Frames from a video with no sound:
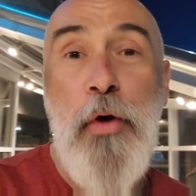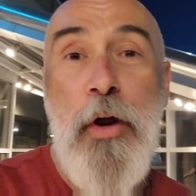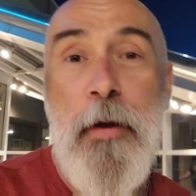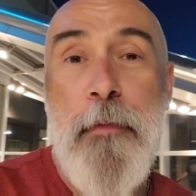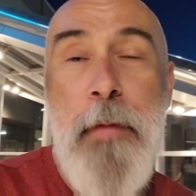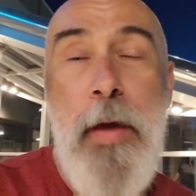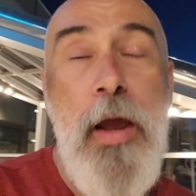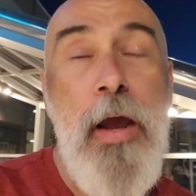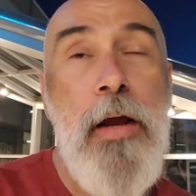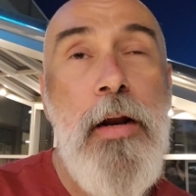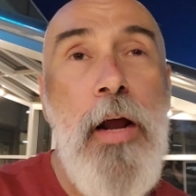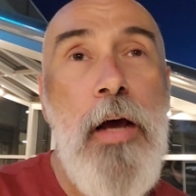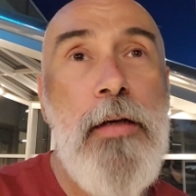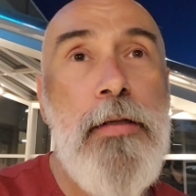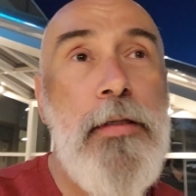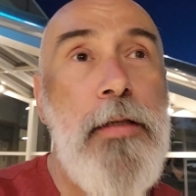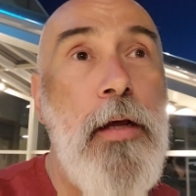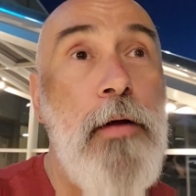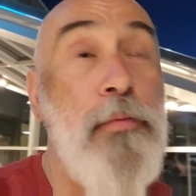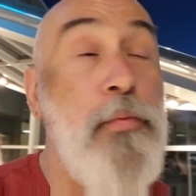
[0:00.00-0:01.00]
to treat me. And
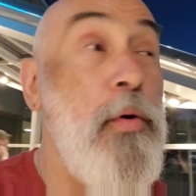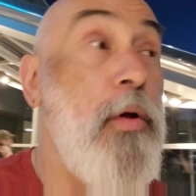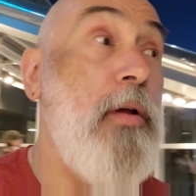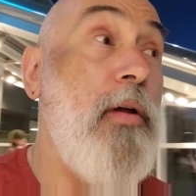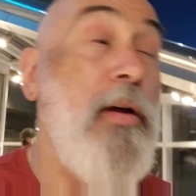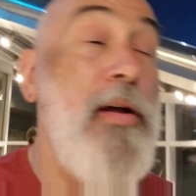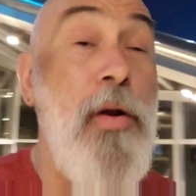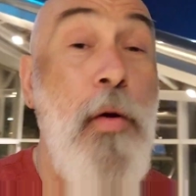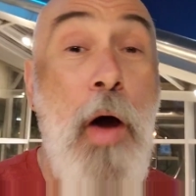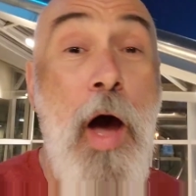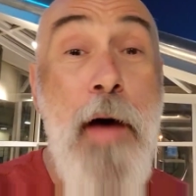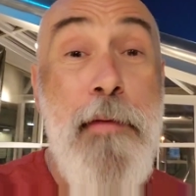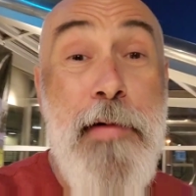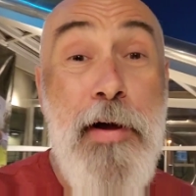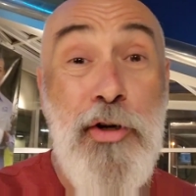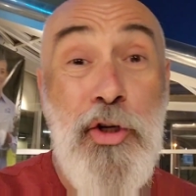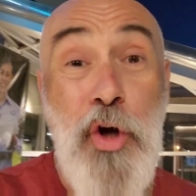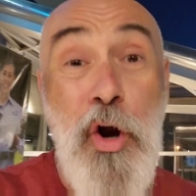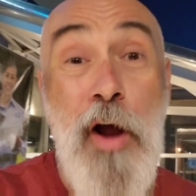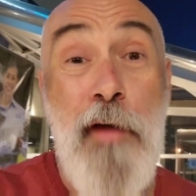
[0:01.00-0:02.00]
I said, well, I'm
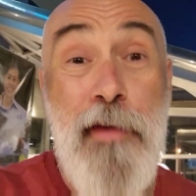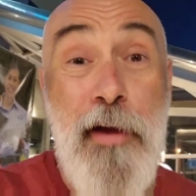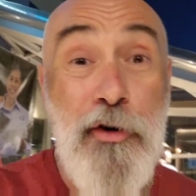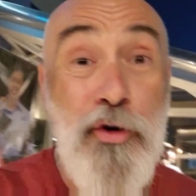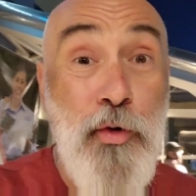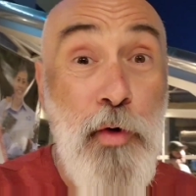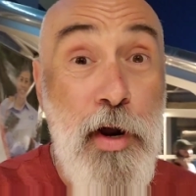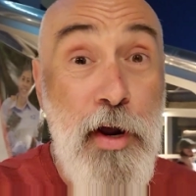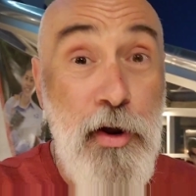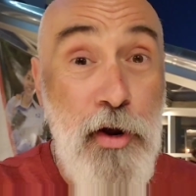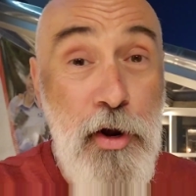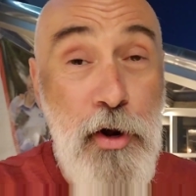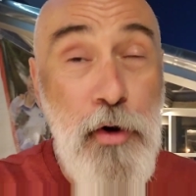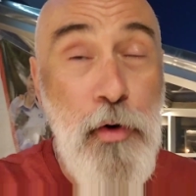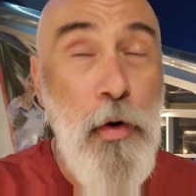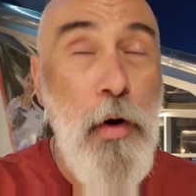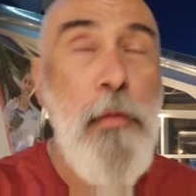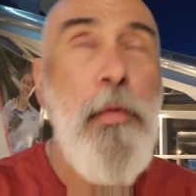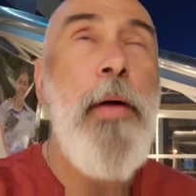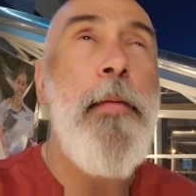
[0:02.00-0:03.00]
not sure how they treat
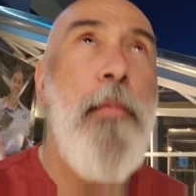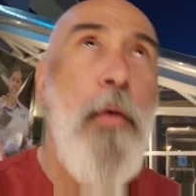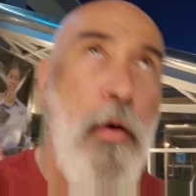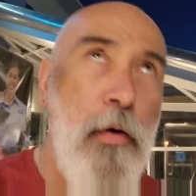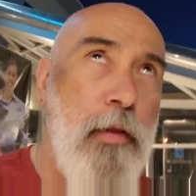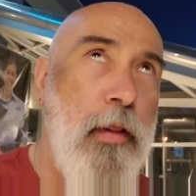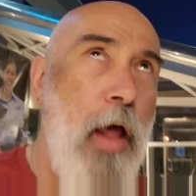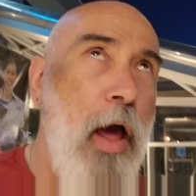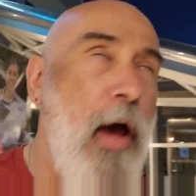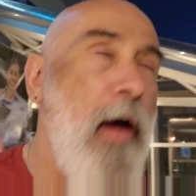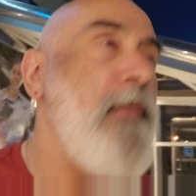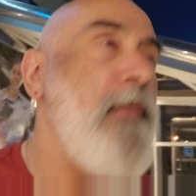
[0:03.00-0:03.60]
you. And we both